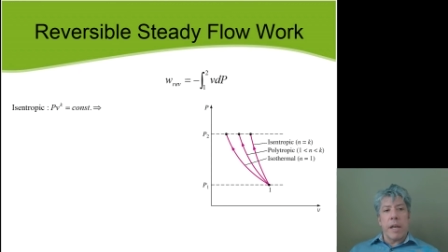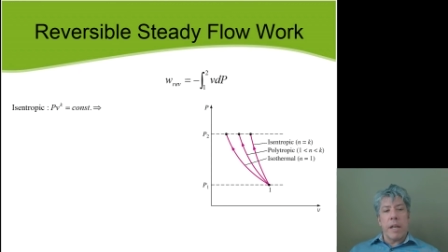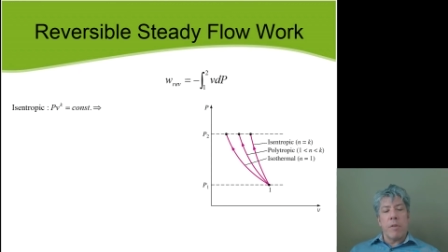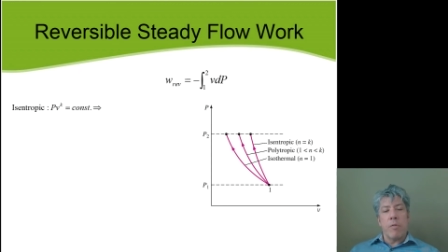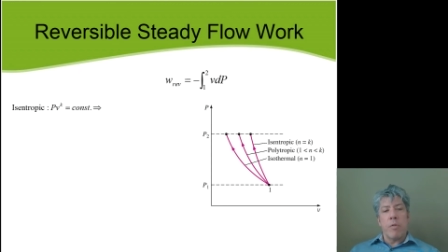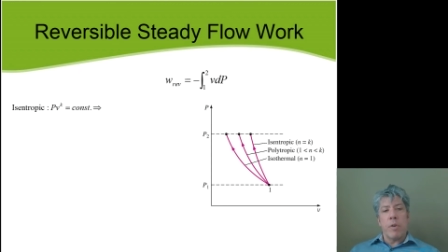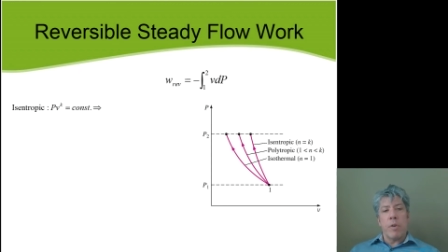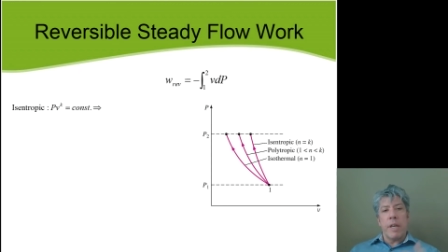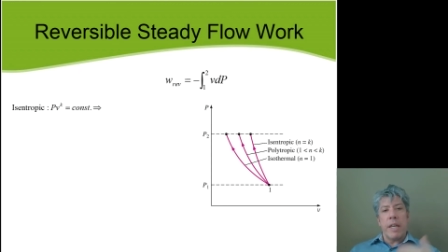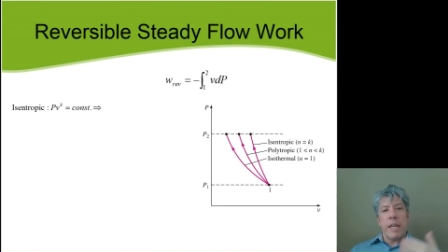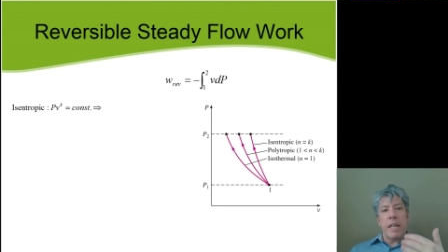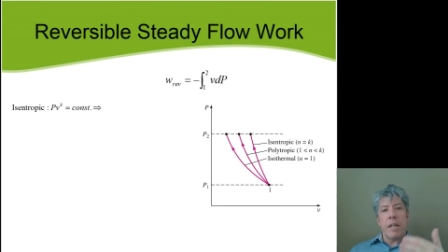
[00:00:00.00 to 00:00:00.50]
And
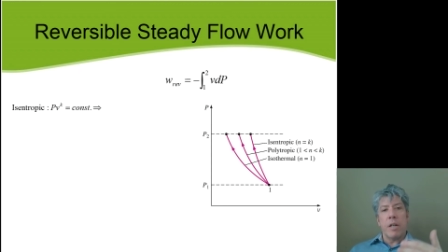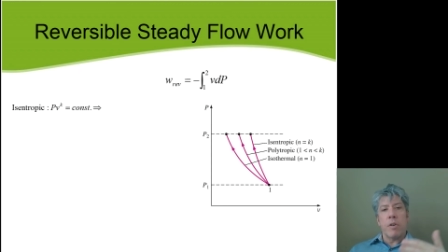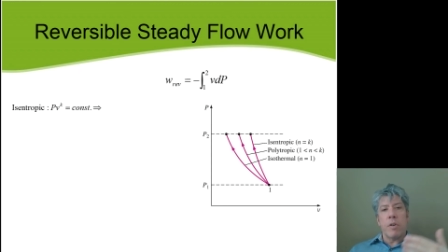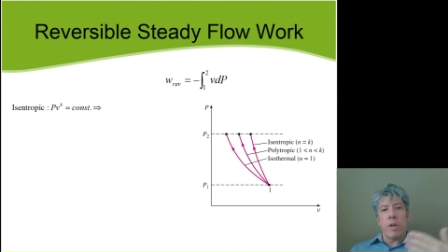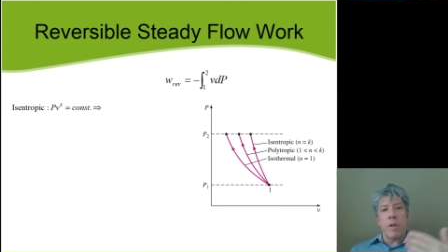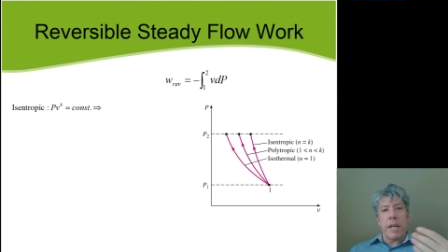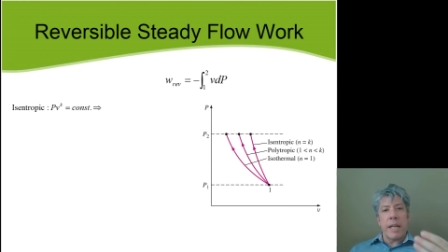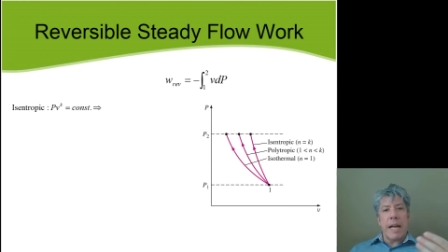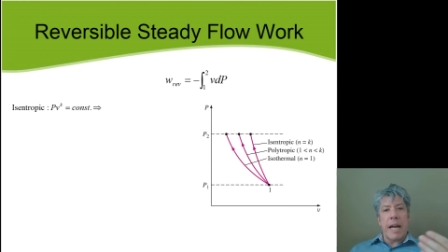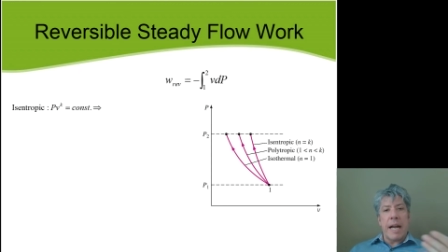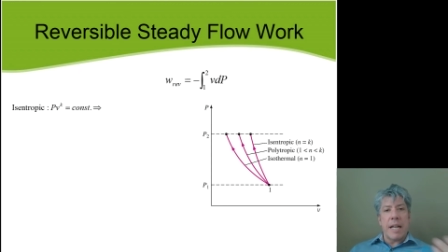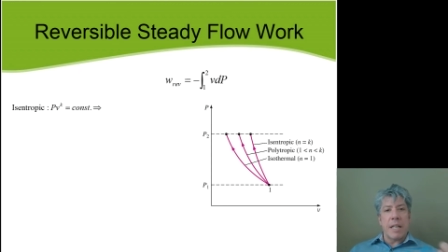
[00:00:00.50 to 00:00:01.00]
if we
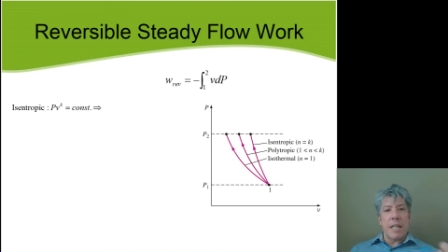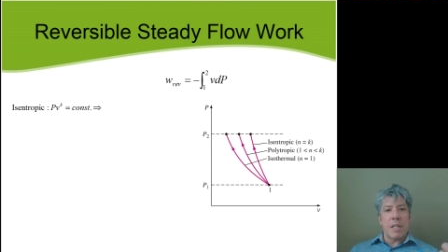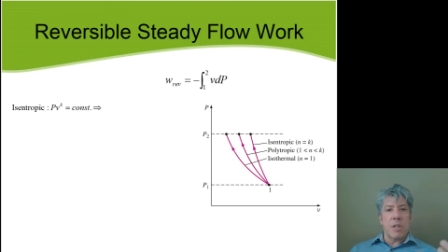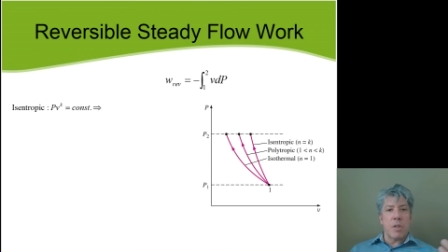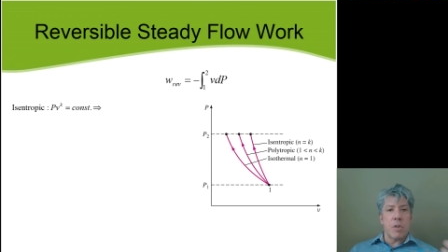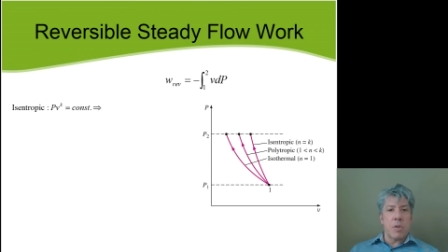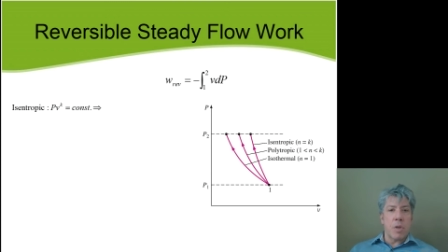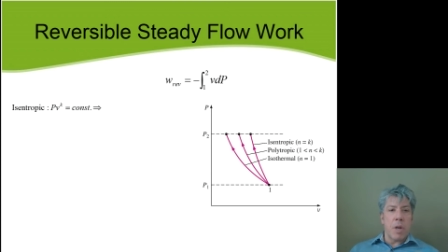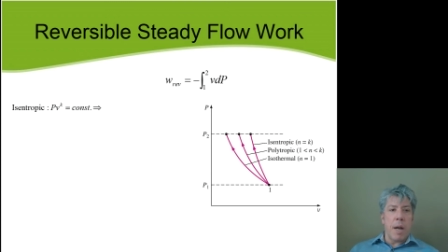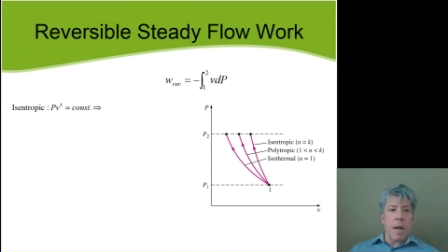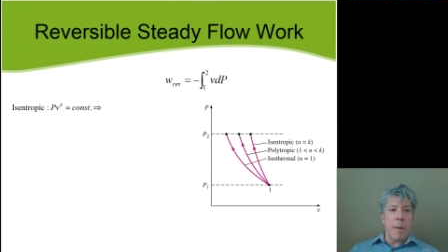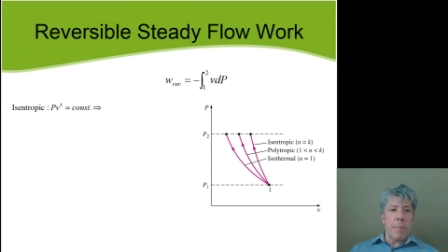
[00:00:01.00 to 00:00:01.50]
integrate
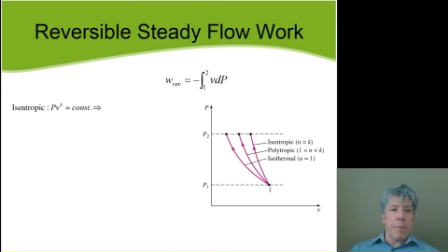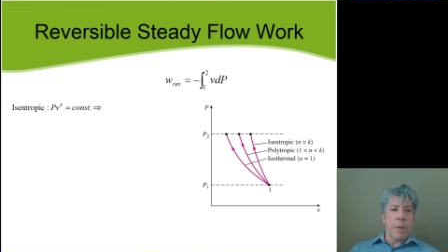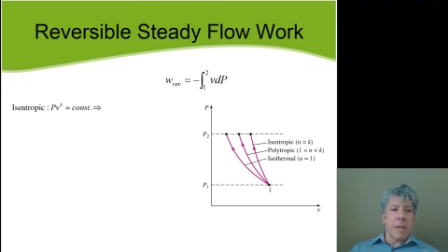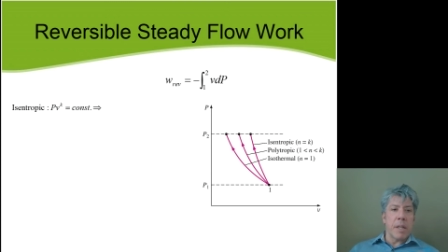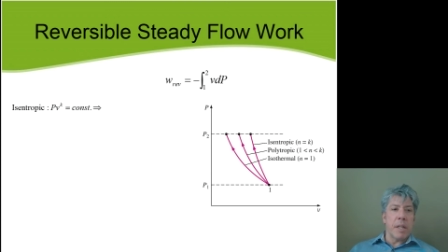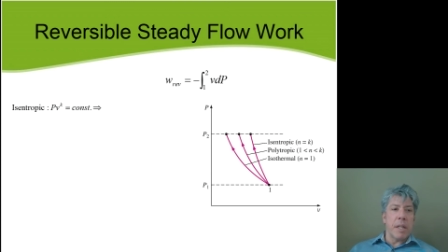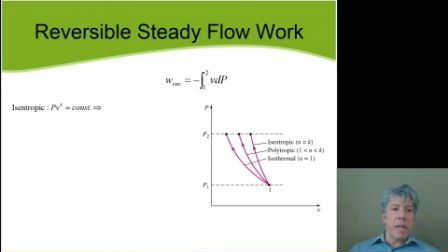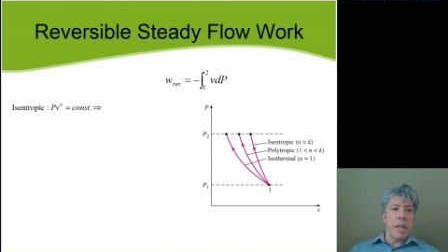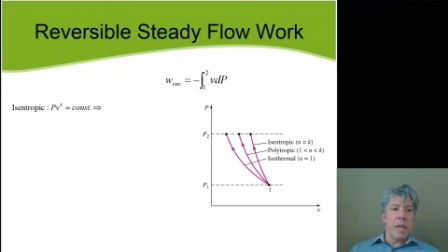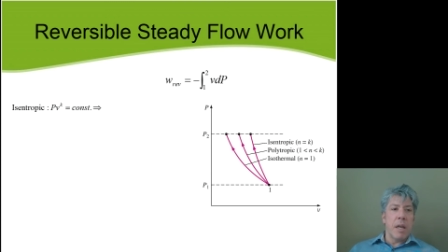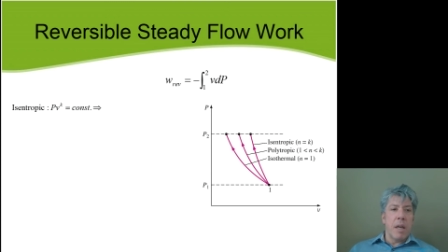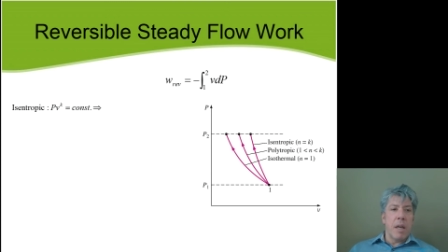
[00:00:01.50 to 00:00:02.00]

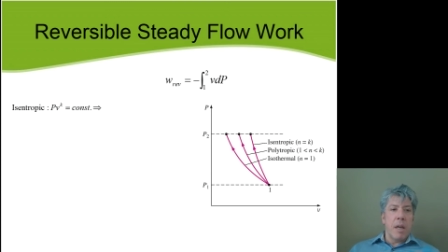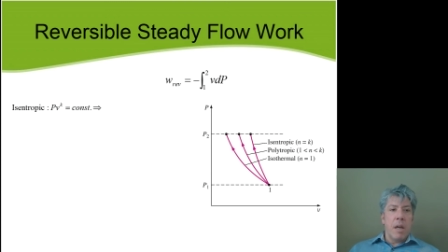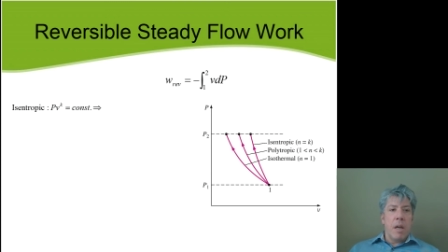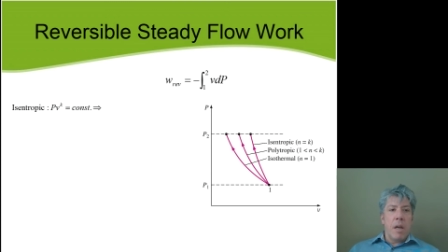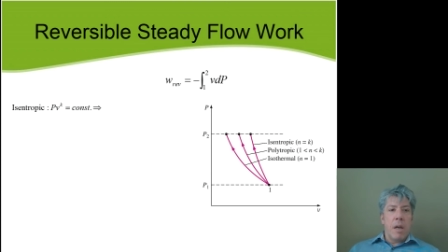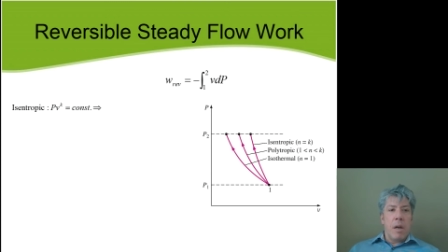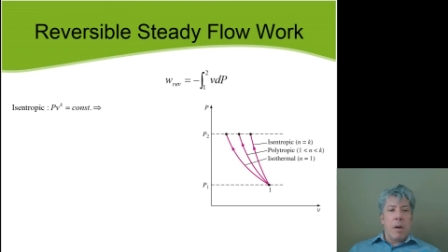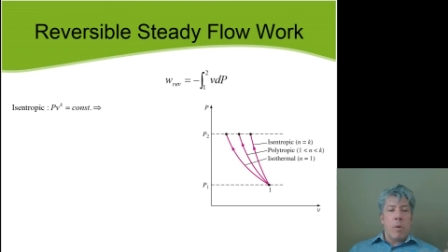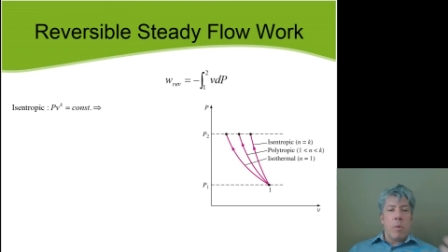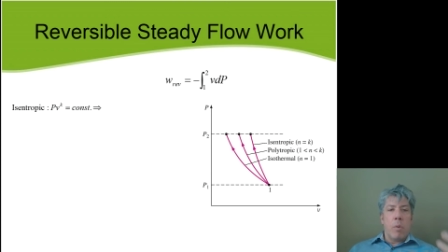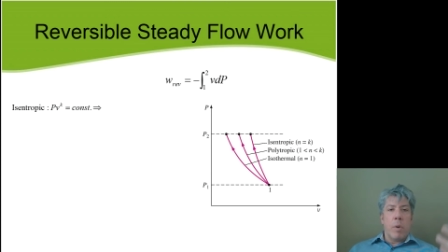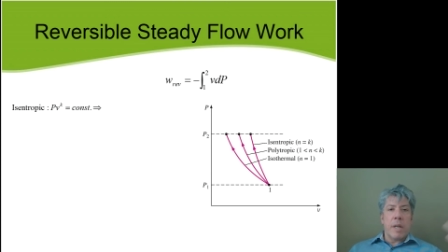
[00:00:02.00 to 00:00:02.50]
isentropically,
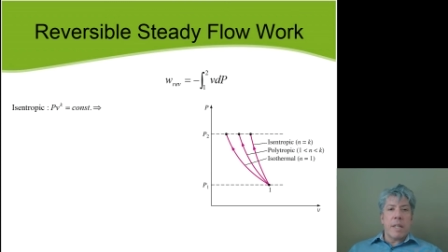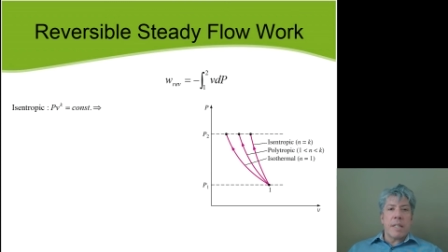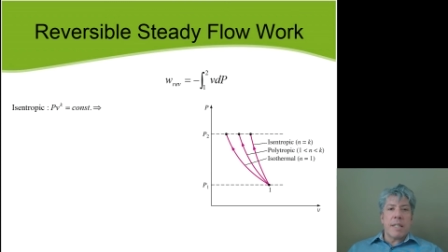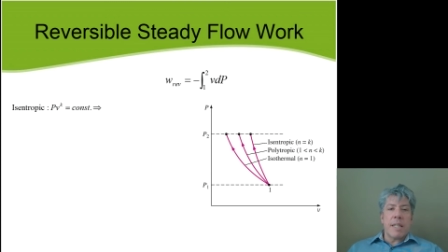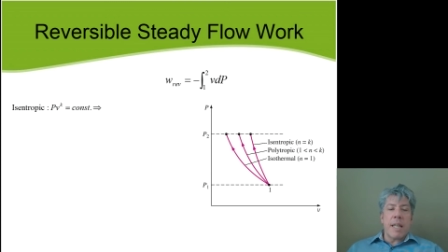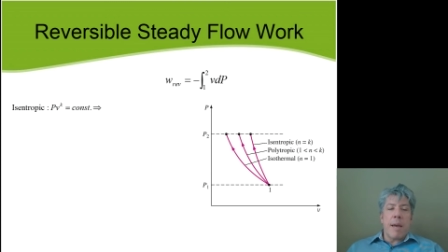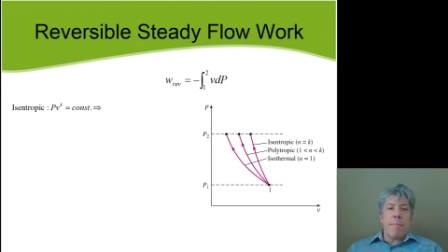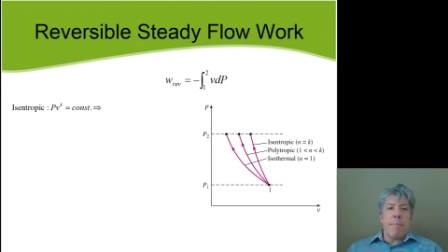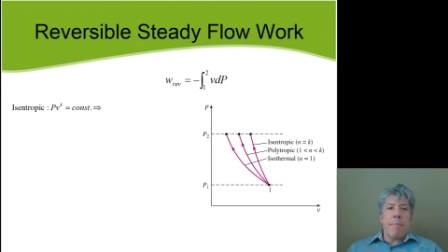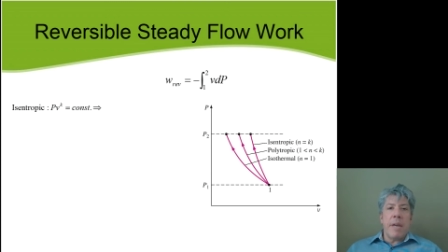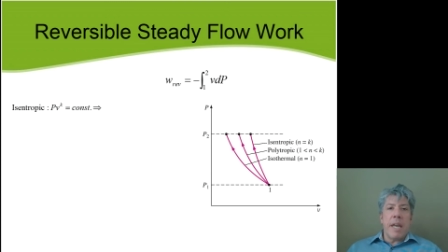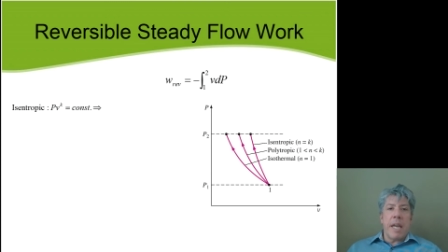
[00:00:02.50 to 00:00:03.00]
what does
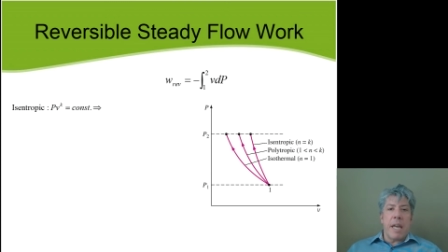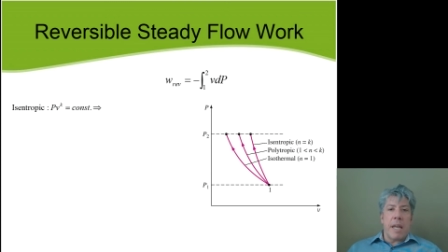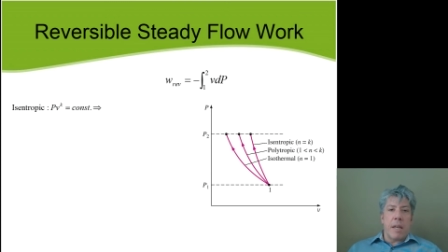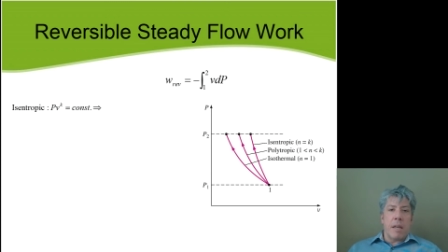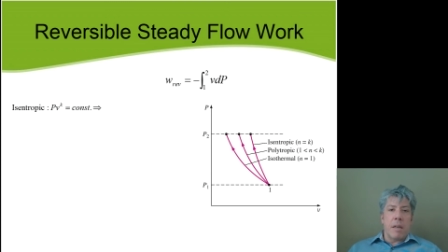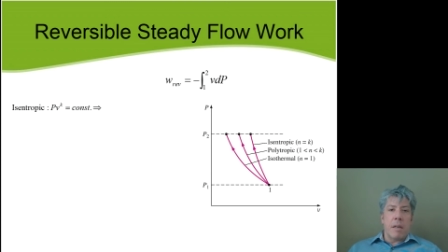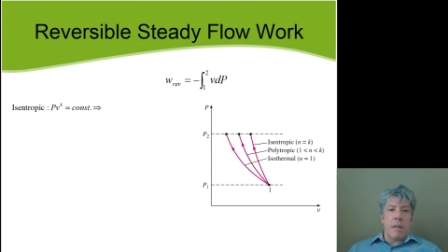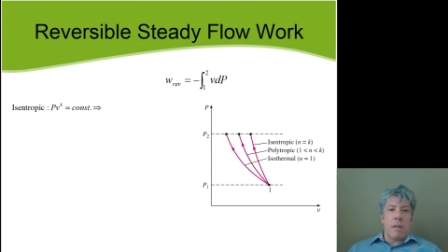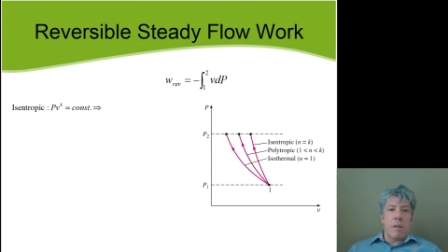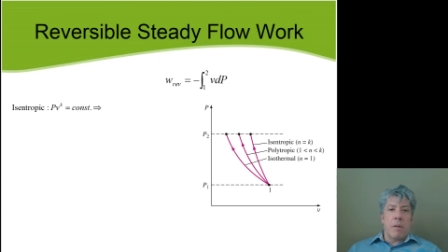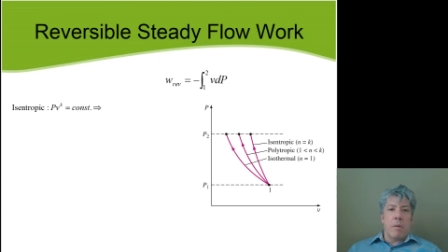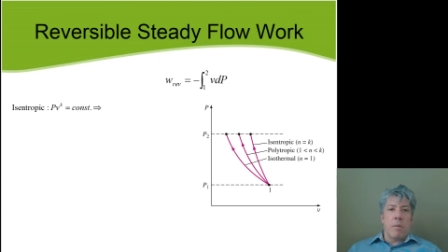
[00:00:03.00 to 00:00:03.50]
that mean?